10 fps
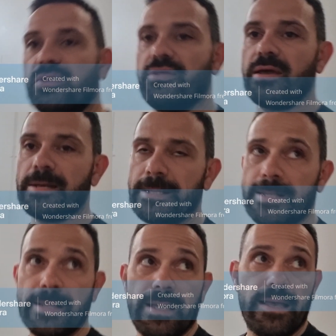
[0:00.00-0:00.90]
of thing.
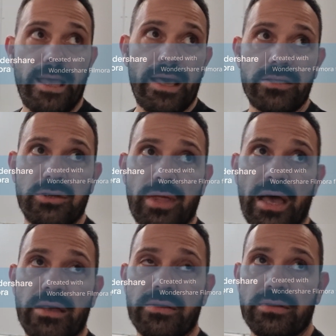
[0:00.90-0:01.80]
Yeah, so
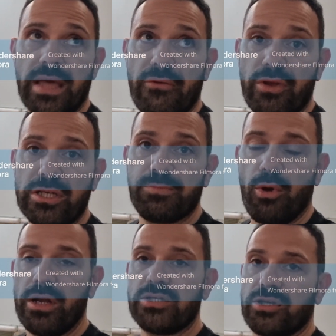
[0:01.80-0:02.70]
that rear
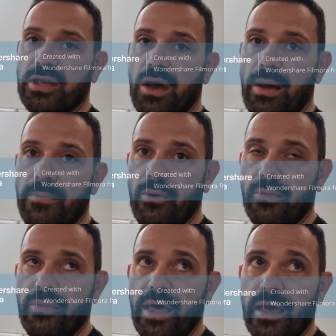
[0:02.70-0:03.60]
spoiler is going to go up
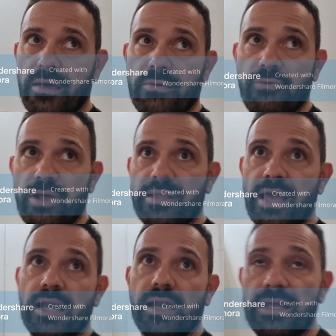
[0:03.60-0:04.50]
on that rear
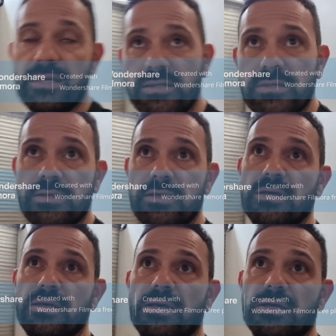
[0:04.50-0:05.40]
deck lid.
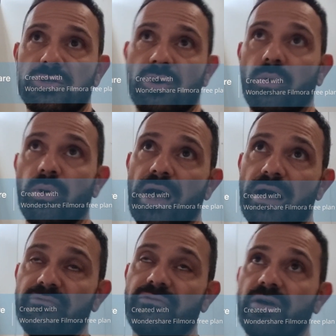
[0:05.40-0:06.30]
So we'll
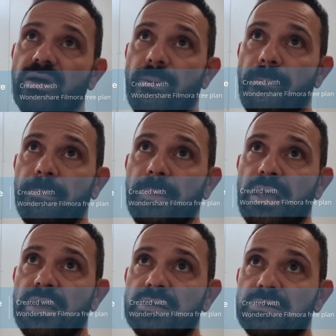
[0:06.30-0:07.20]
have
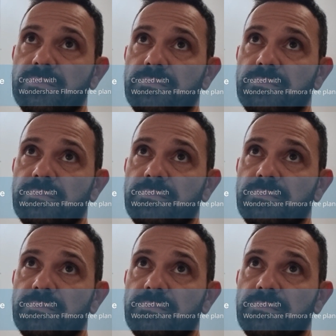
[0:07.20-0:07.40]
a